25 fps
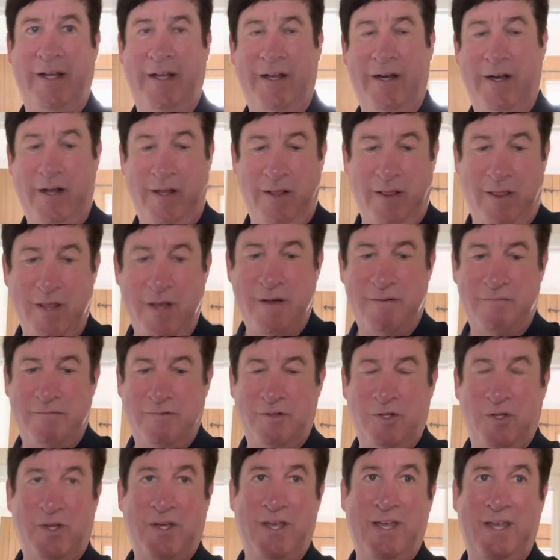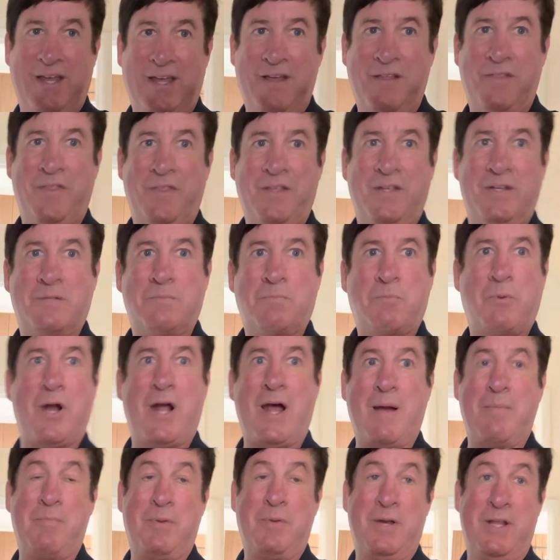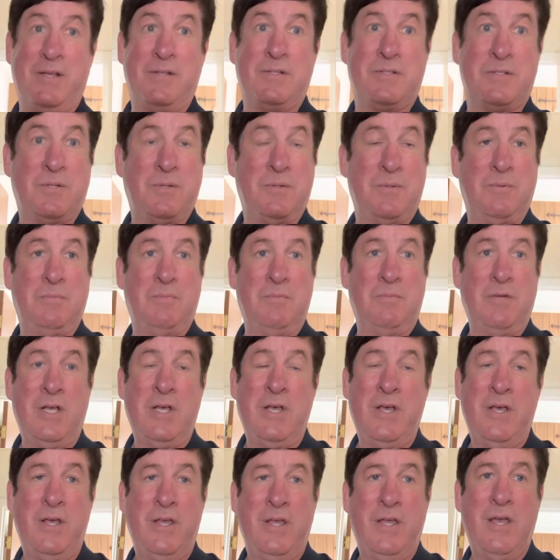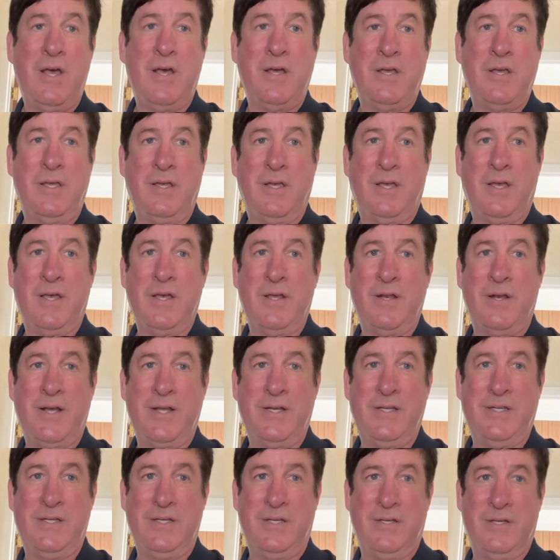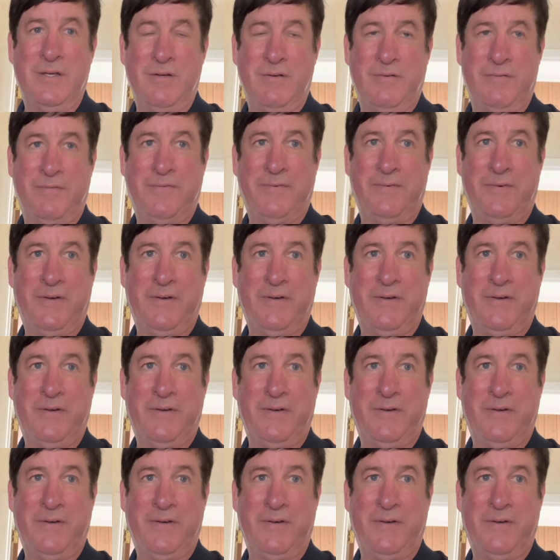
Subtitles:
and I love looking at these properties. So you get an idea of